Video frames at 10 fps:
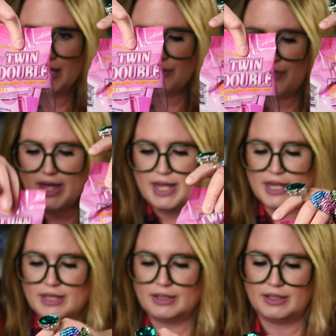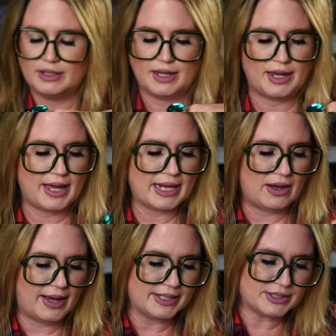Then I
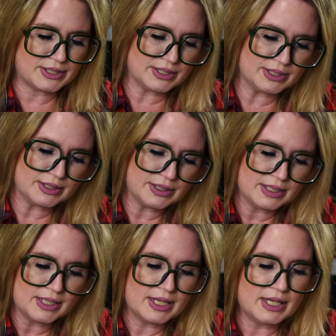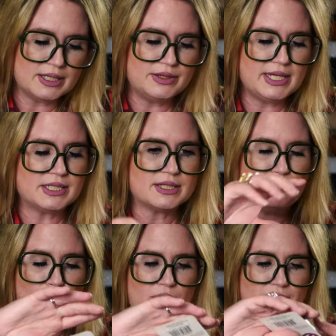got these,
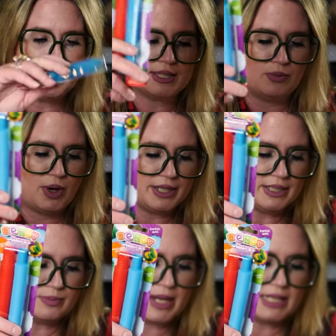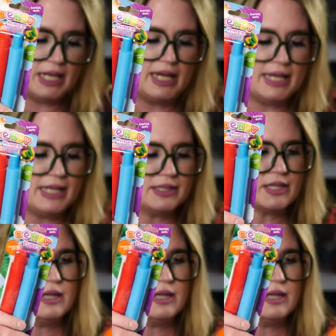more of these. I wanted these. My kids